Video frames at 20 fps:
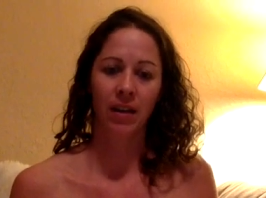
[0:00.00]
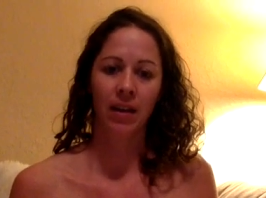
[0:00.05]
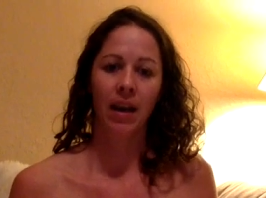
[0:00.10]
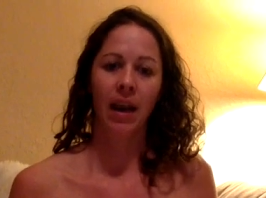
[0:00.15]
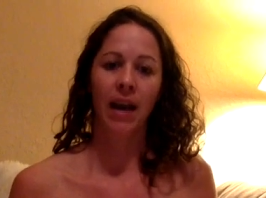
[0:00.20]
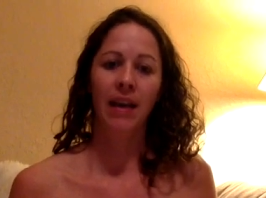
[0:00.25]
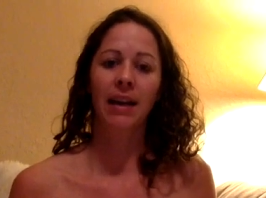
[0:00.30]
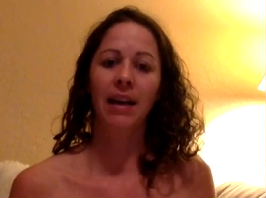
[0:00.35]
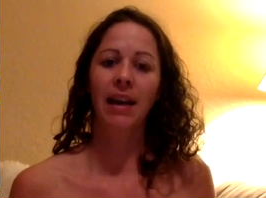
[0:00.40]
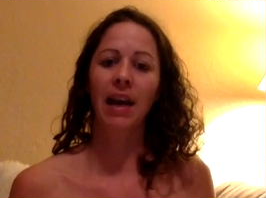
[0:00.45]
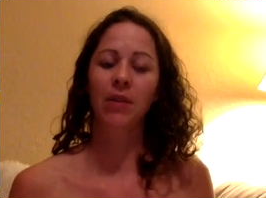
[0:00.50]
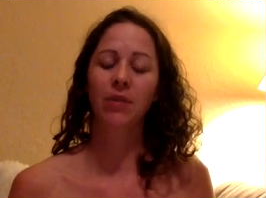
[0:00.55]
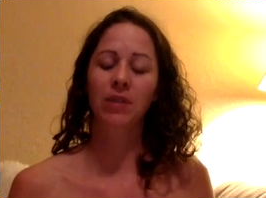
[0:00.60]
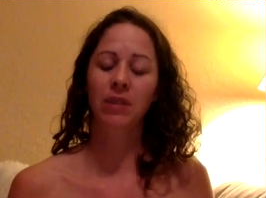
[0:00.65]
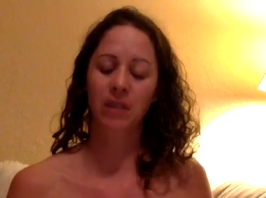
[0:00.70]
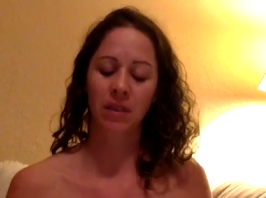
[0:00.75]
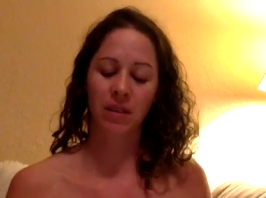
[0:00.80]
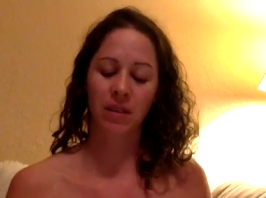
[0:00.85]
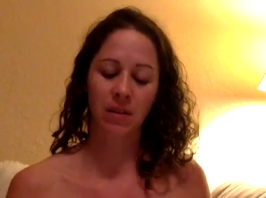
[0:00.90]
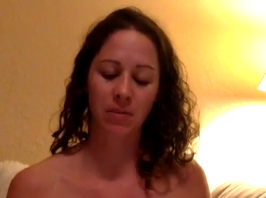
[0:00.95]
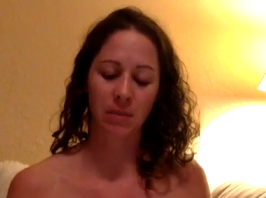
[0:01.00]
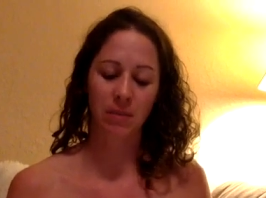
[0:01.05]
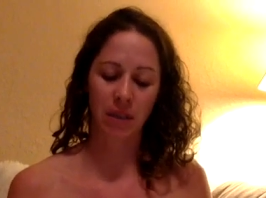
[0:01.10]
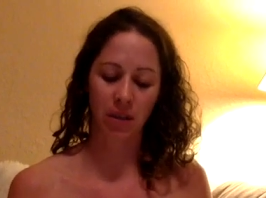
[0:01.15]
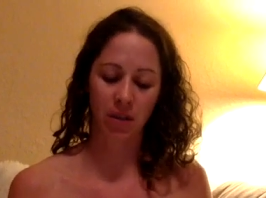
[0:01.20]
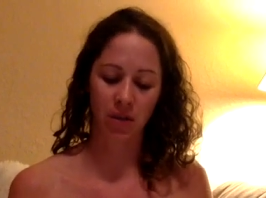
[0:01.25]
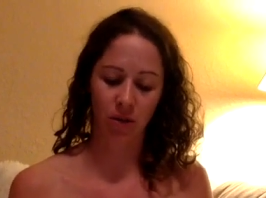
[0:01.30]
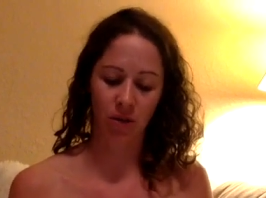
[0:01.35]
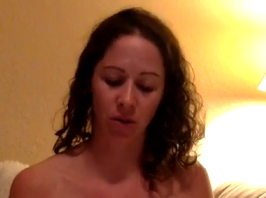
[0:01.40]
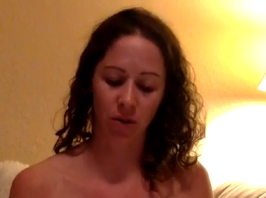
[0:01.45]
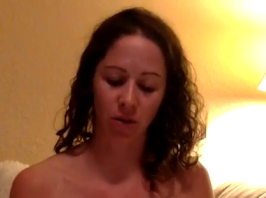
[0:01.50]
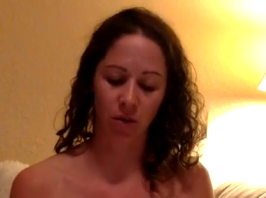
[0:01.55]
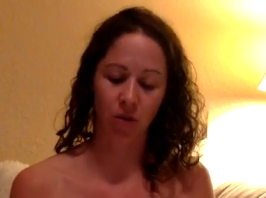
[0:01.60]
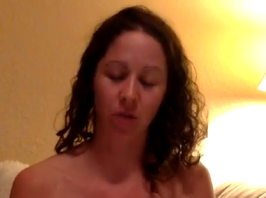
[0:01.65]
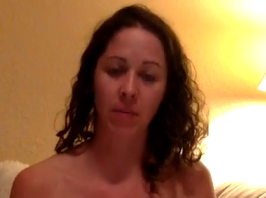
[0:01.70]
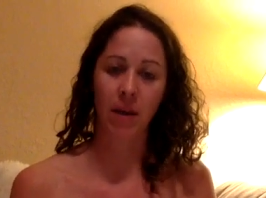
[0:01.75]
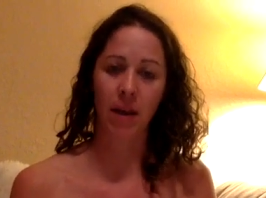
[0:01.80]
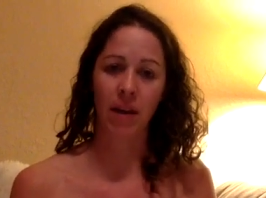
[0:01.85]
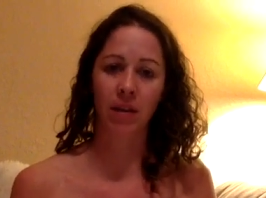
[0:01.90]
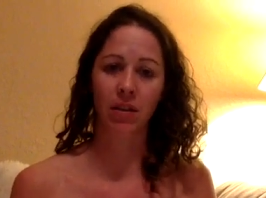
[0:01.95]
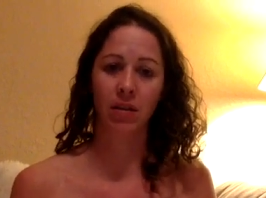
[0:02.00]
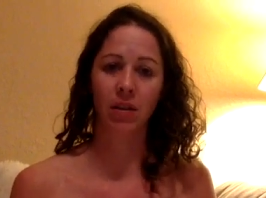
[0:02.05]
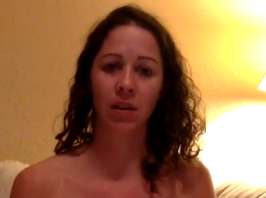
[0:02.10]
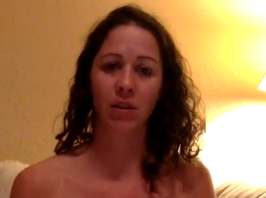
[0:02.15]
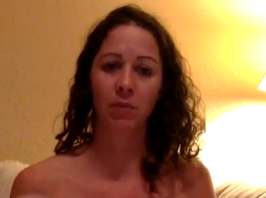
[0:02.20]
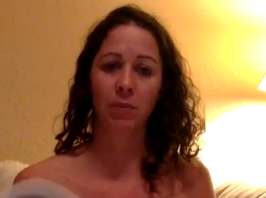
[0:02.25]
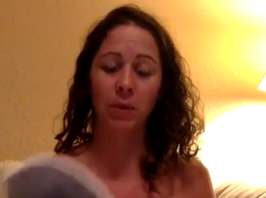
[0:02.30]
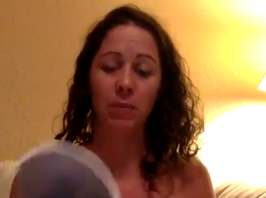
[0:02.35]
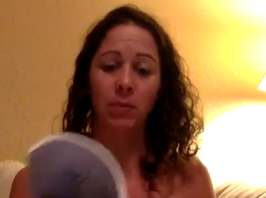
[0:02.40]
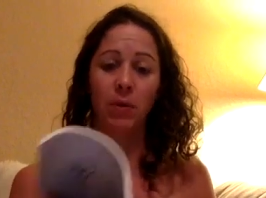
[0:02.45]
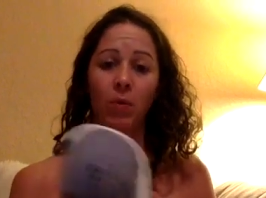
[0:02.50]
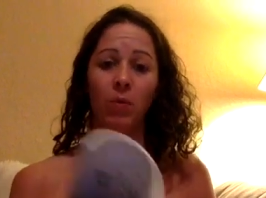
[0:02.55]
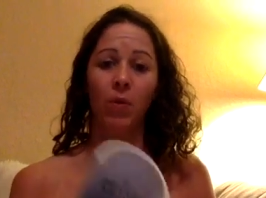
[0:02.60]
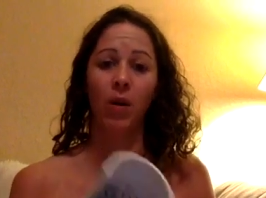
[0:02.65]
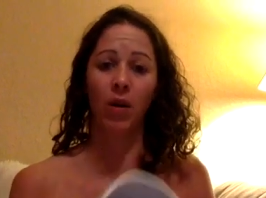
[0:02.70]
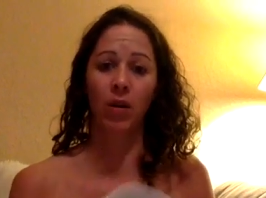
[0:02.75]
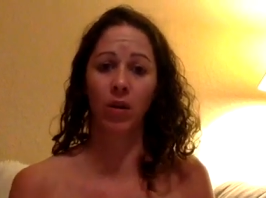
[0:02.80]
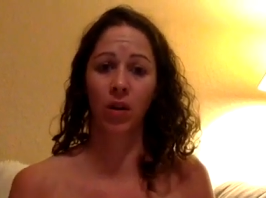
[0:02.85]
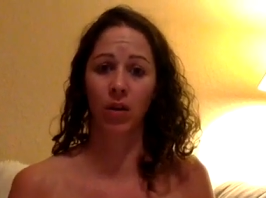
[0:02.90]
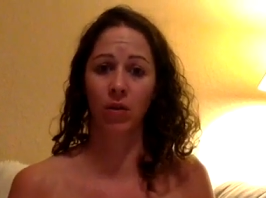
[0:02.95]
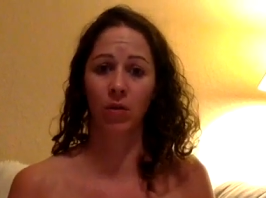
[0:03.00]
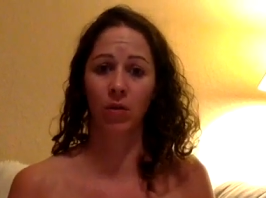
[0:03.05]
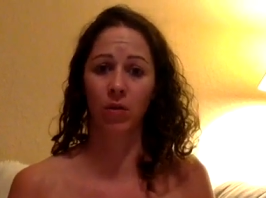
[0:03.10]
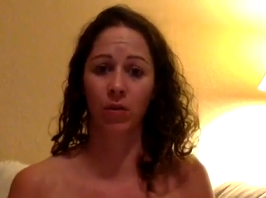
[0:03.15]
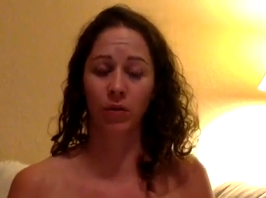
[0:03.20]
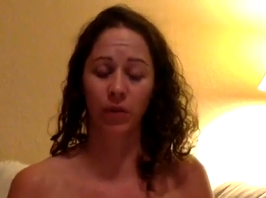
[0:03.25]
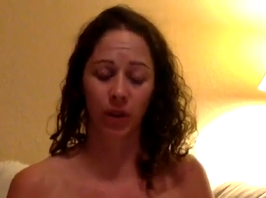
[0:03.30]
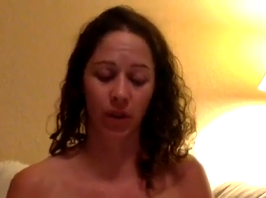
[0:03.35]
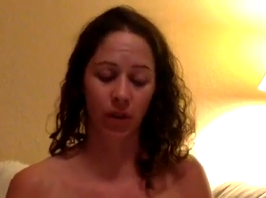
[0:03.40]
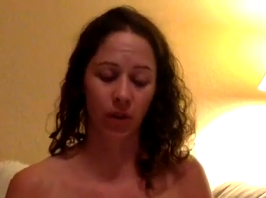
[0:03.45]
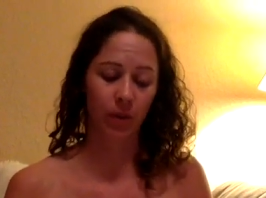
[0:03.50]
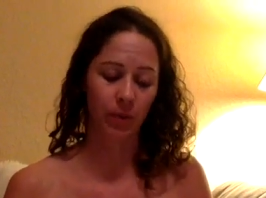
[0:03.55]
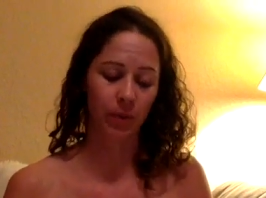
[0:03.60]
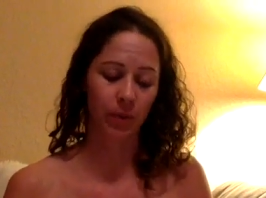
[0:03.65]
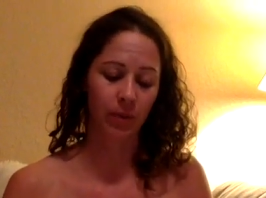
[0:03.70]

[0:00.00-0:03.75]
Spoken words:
And allowance doesn't mean you're a doormat and you leave people walk all over you.